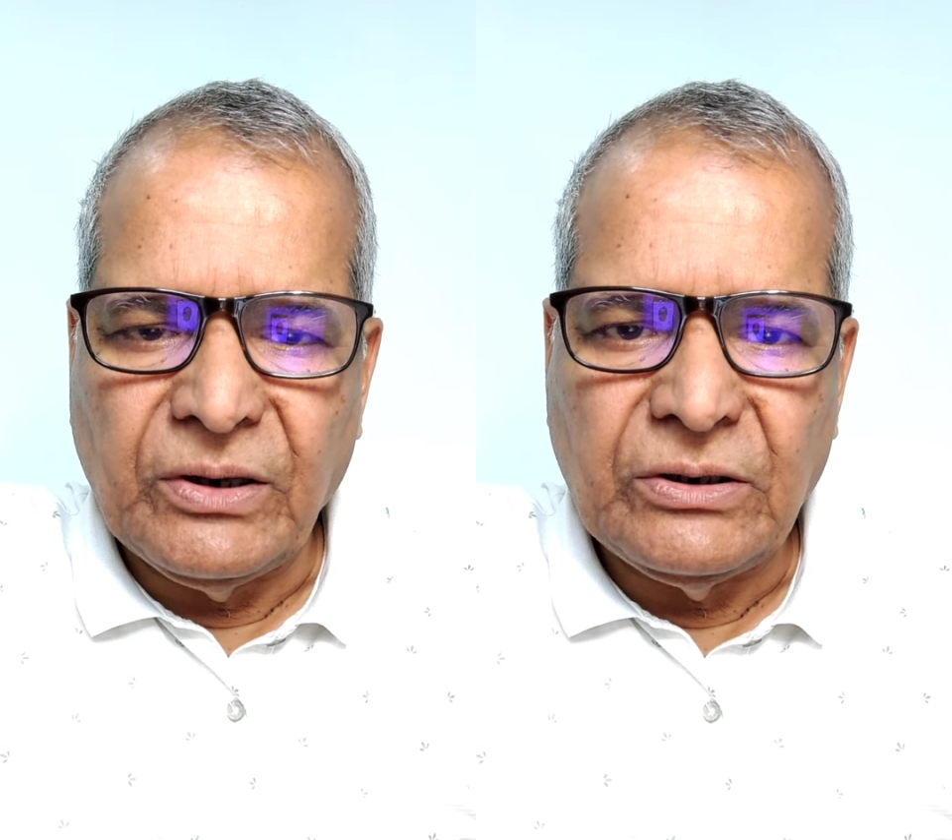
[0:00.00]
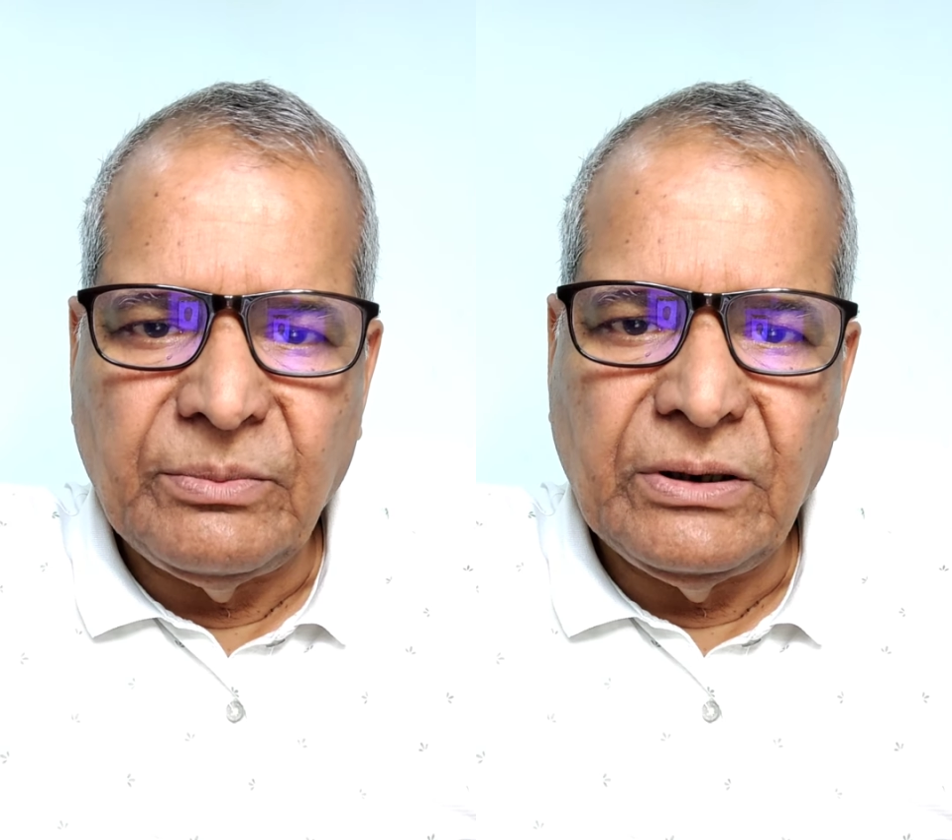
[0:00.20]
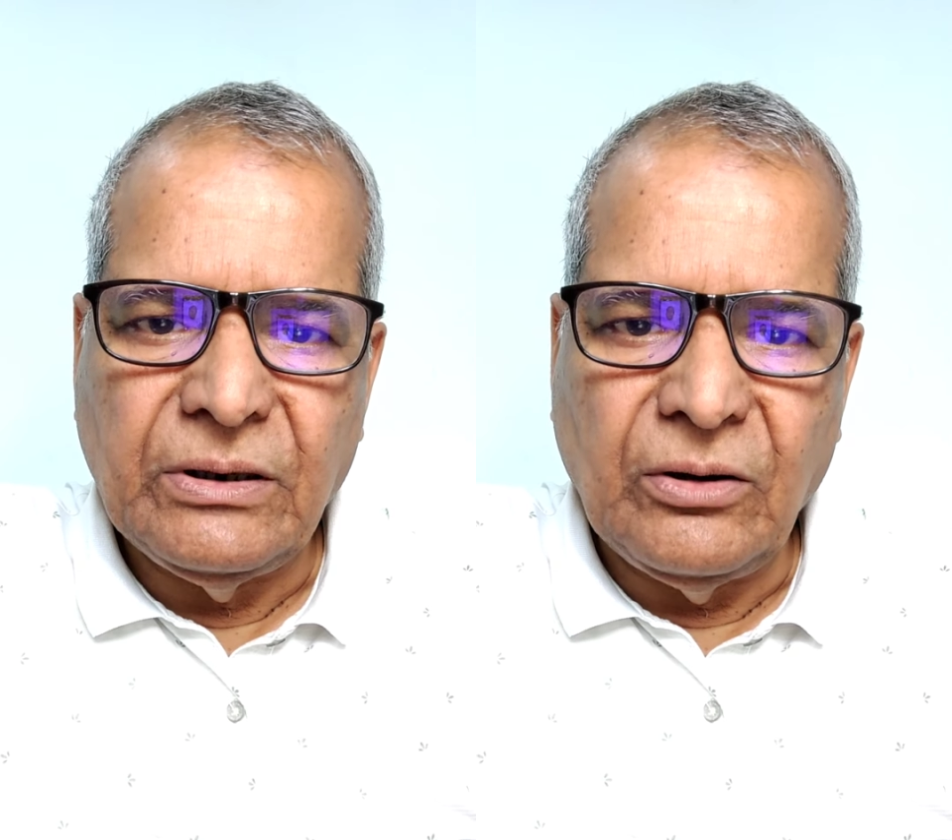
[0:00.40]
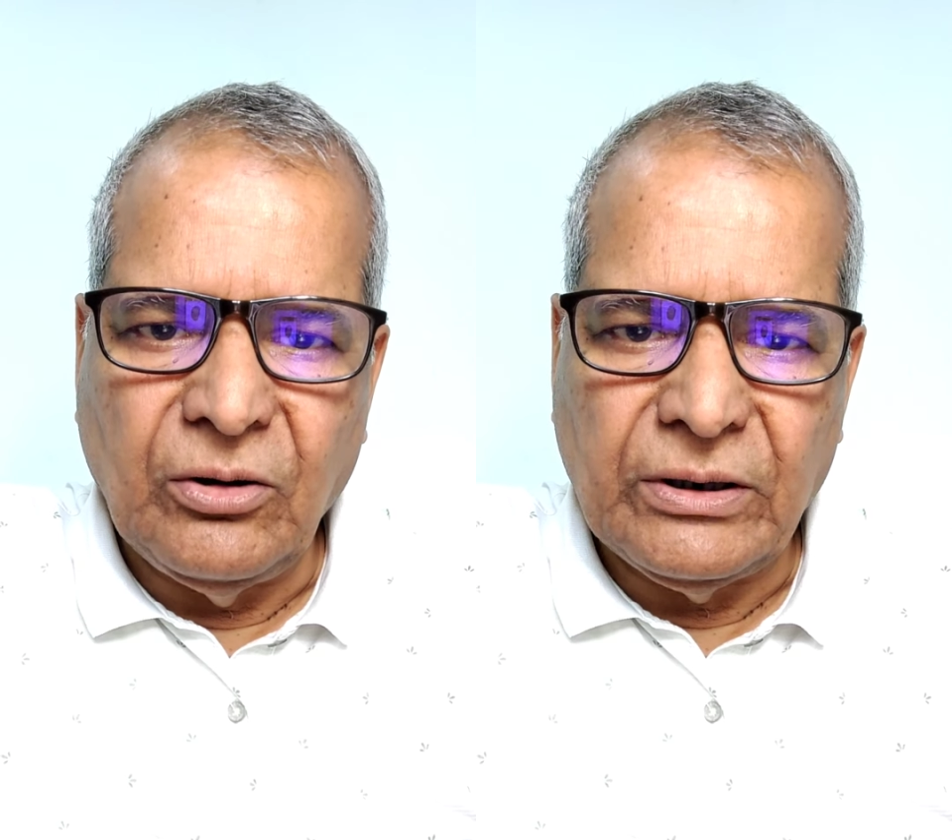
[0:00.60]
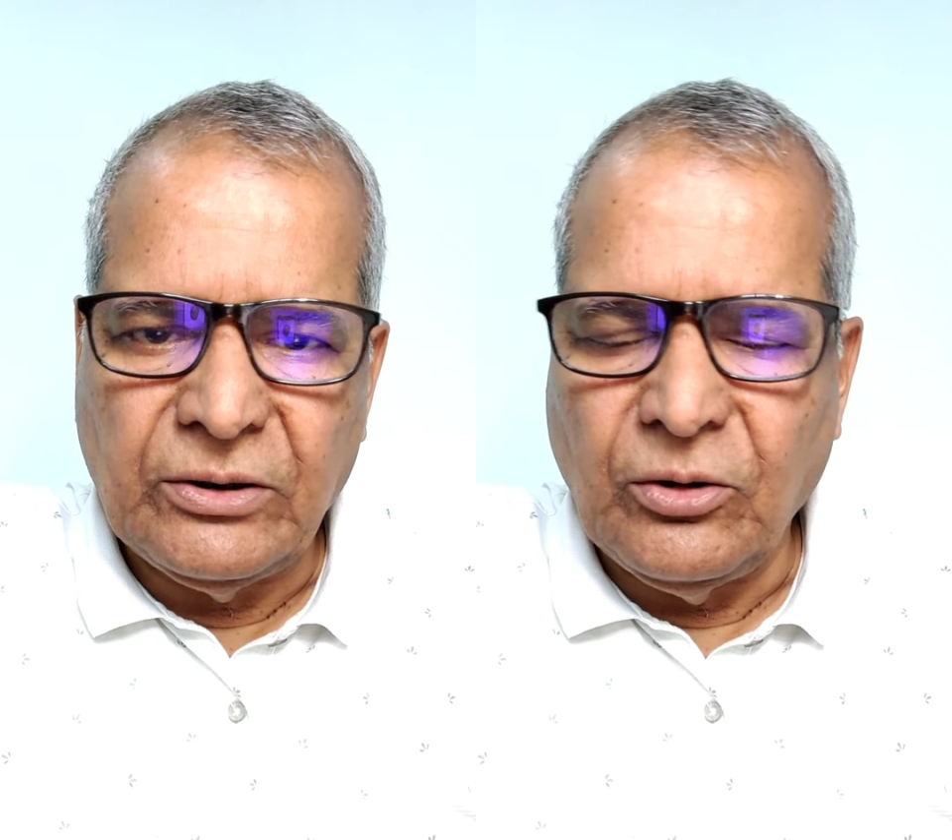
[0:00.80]
principal
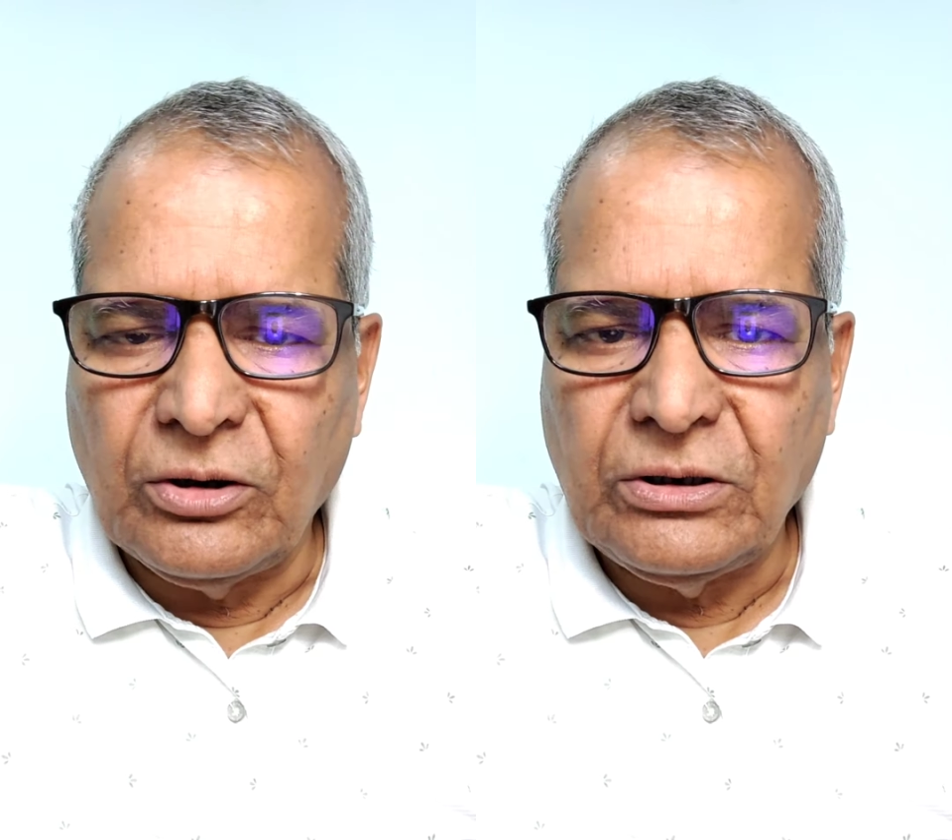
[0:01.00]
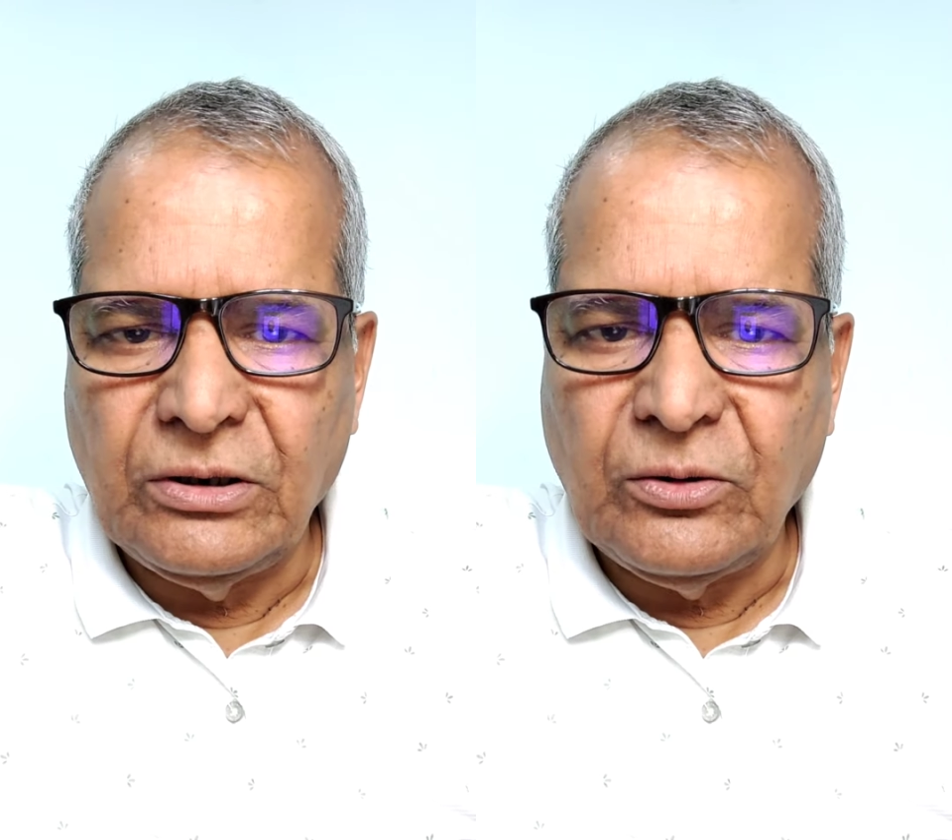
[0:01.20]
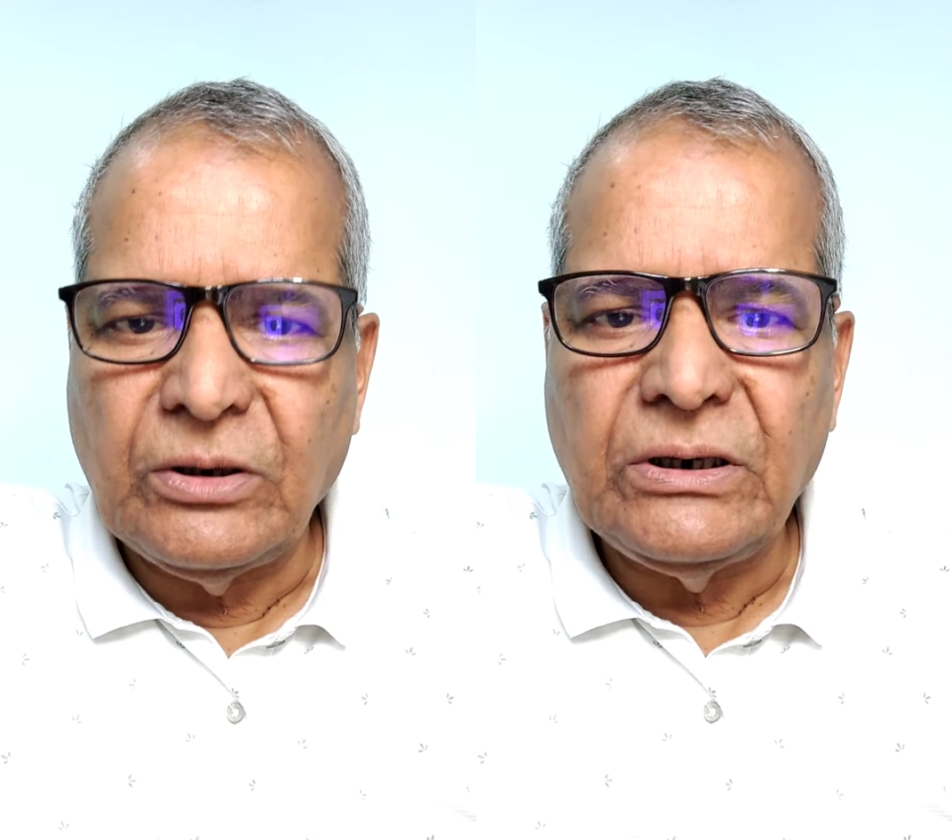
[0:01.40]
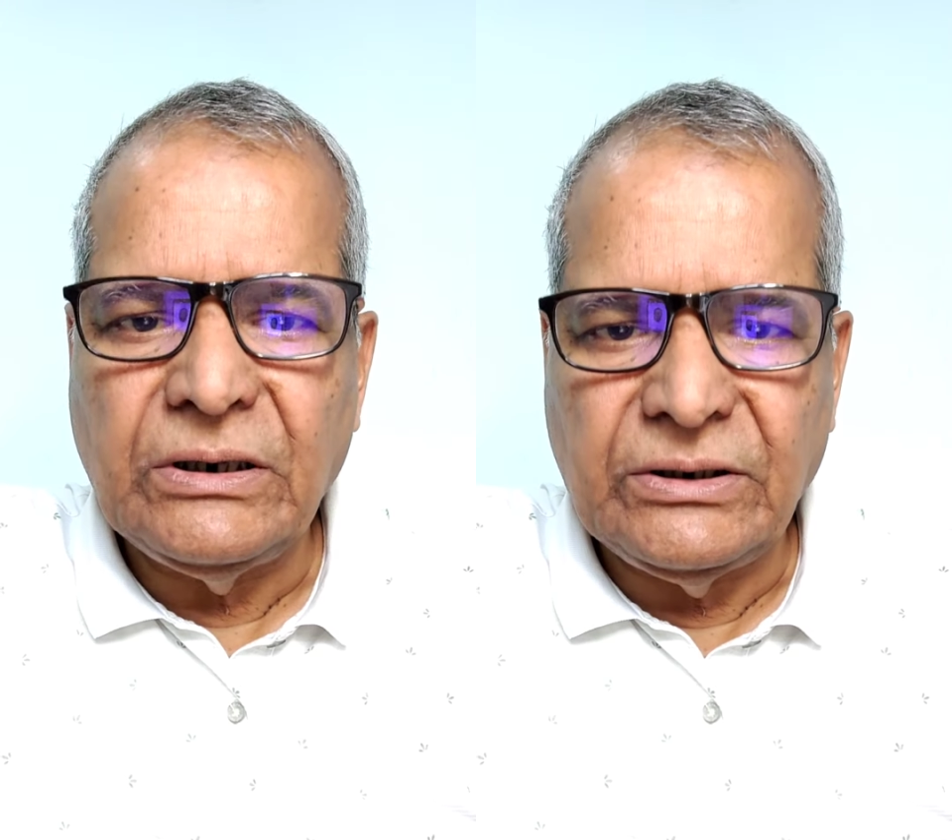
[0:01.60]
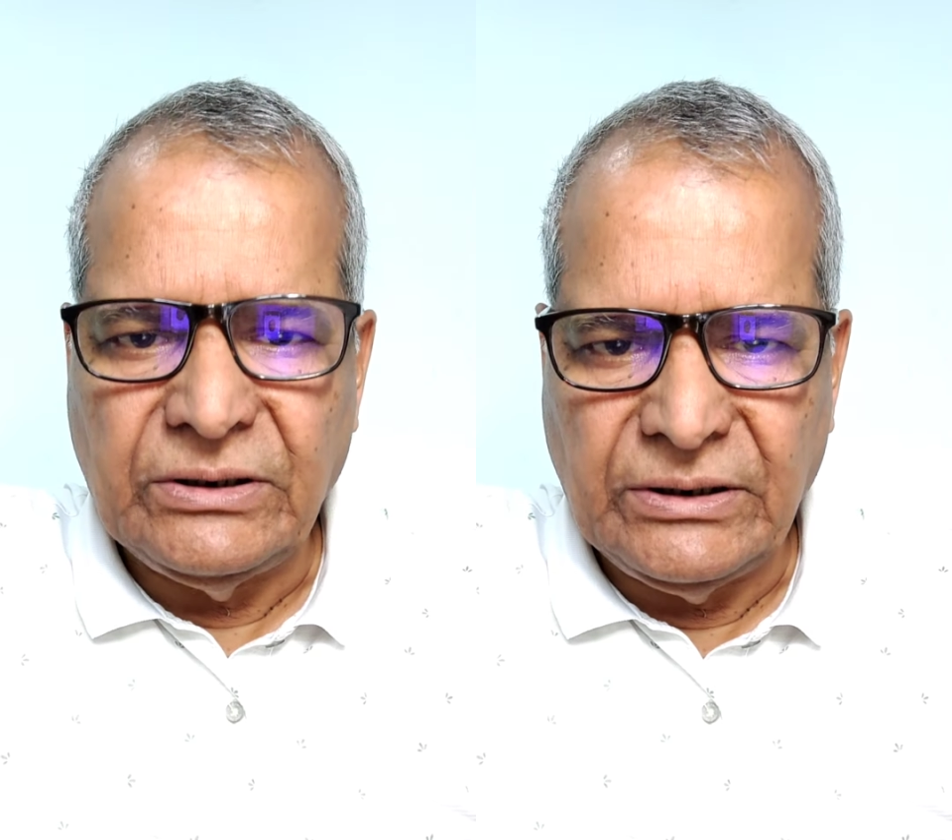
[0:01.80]
or a doctor or
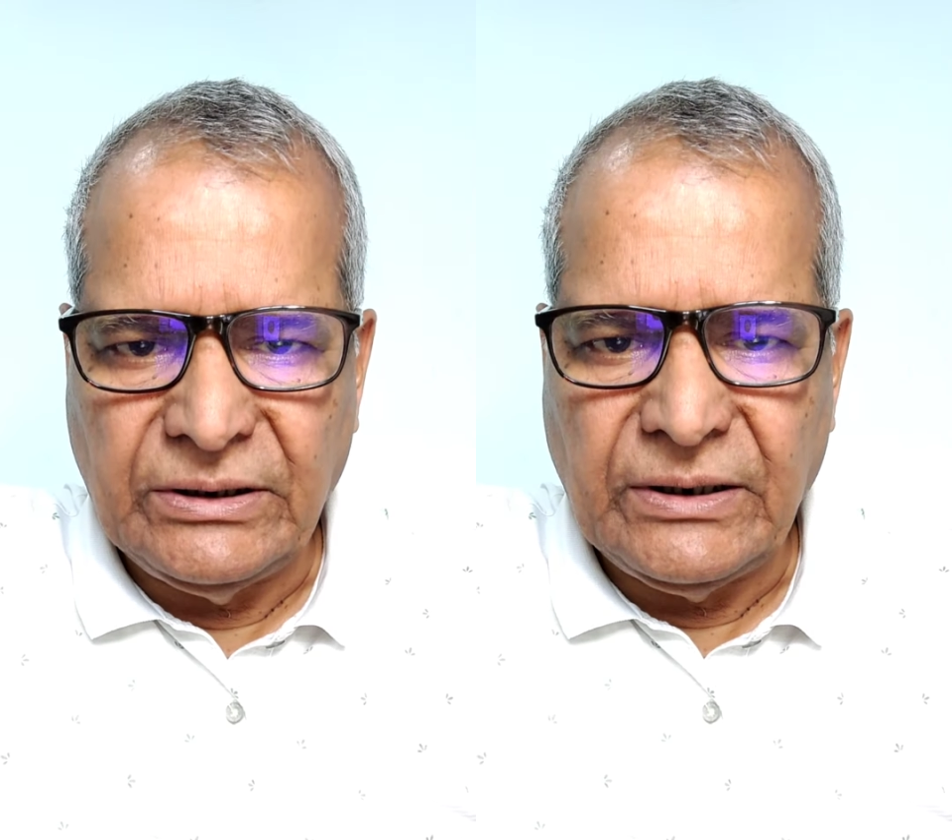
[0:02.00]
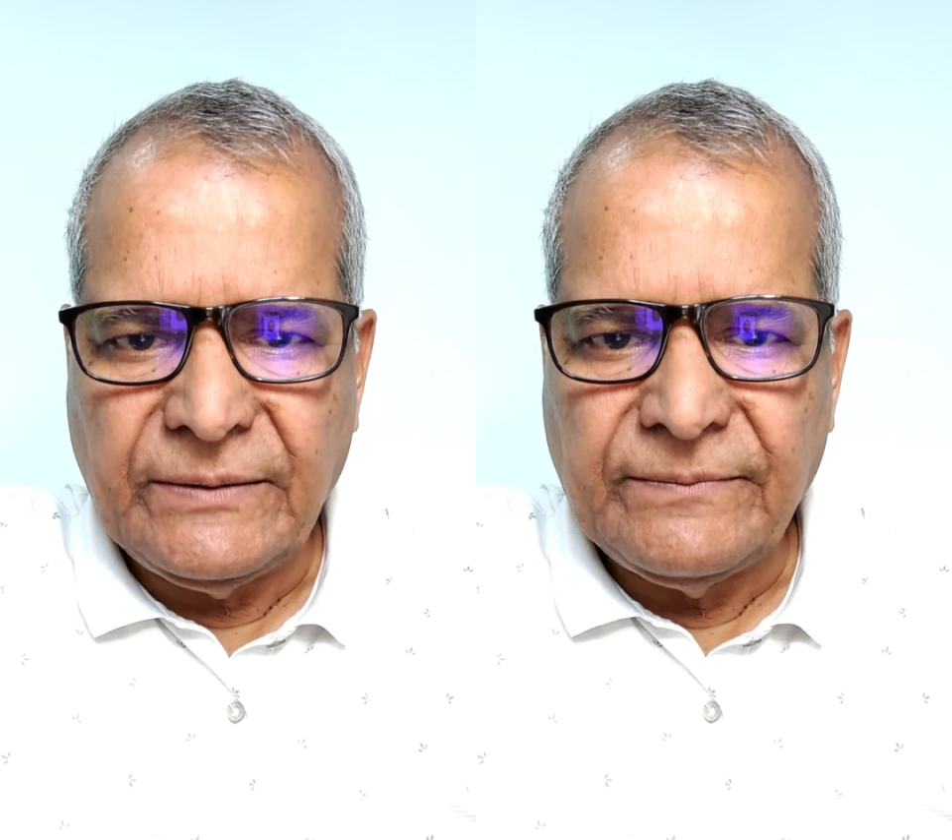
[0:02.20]
an engineer.